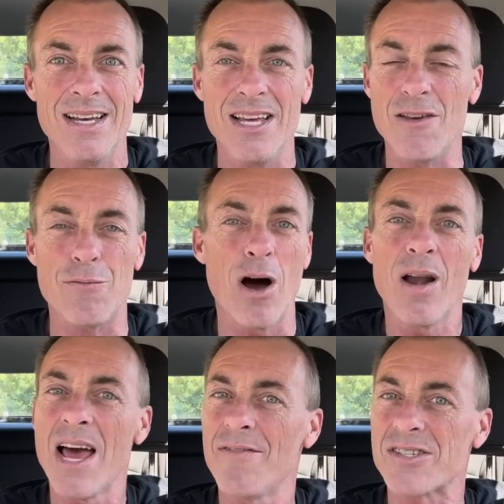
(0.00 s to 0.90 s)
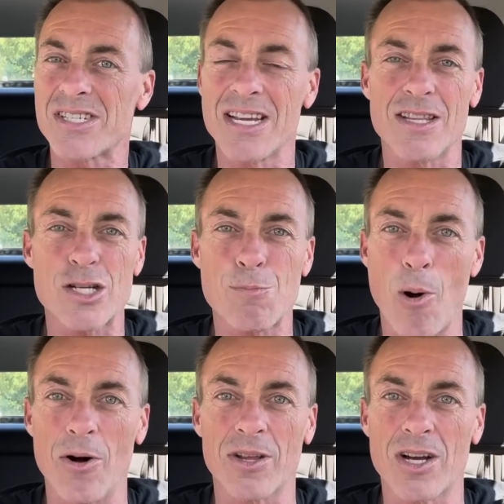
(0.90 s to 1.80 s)
if y'all haven't seen this
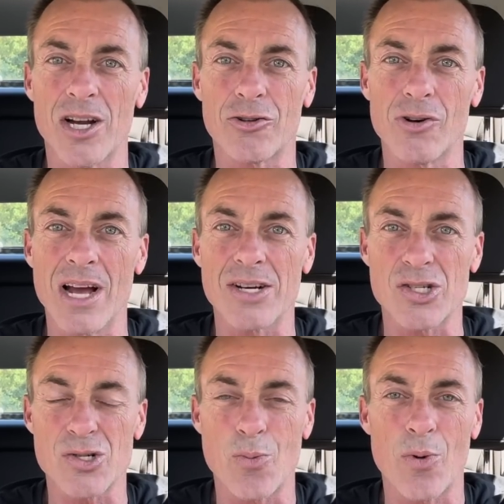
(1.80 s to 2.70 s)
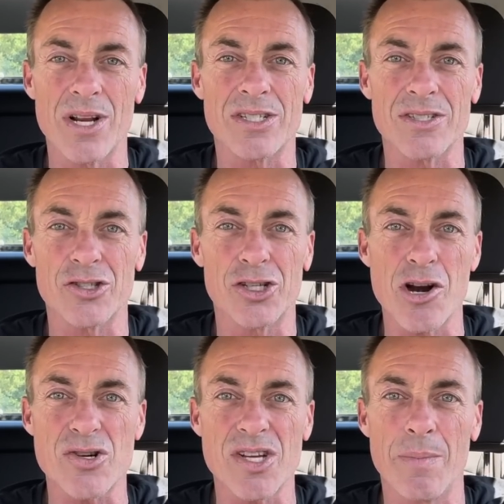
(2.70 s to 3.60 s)
part of the country, I just wanted to
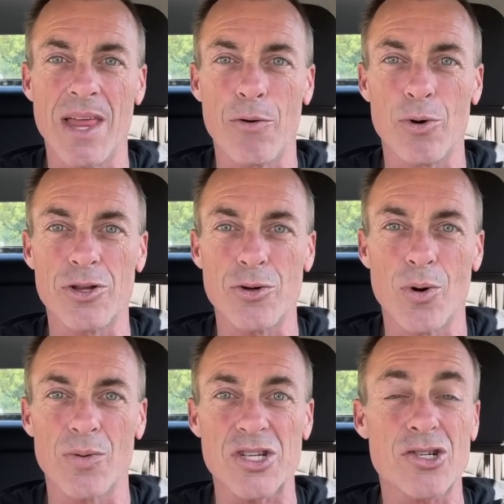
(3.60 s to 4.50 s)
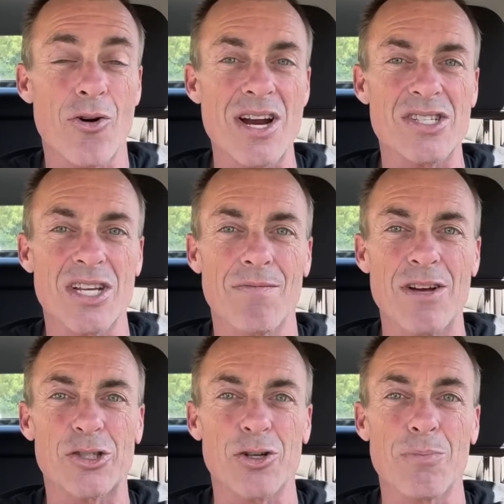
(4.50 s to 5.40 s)
share some of that with you on this crazy
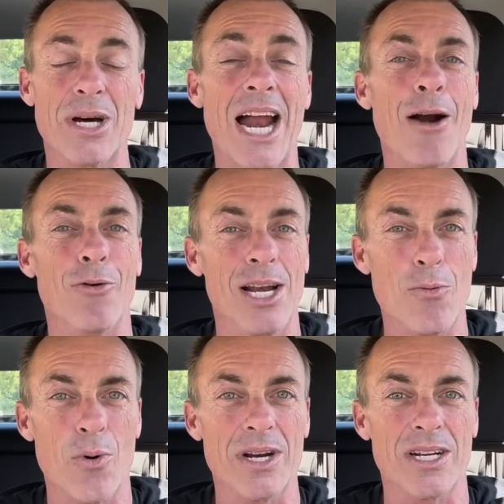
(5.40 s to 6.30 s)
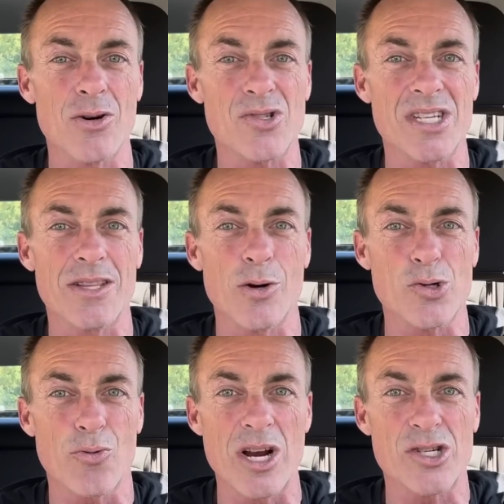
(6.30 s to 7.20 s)
adventure. But I really wanted to go see those
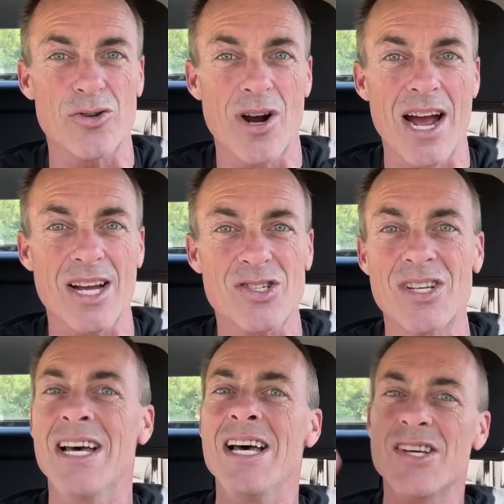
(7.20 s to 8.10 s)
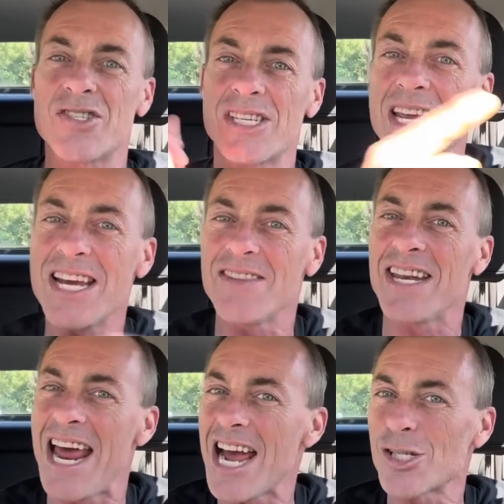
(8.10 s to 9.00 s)
racetracks. See you in the
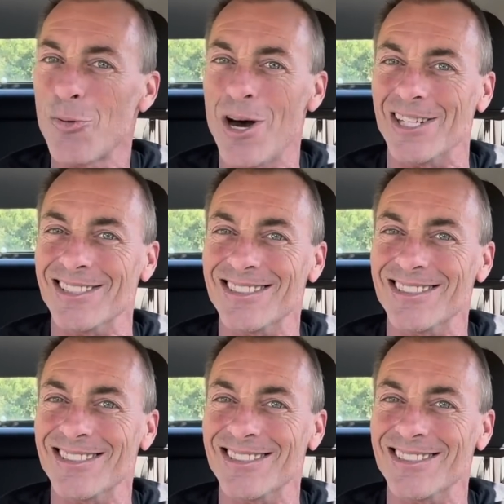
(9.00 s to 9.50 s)
next one.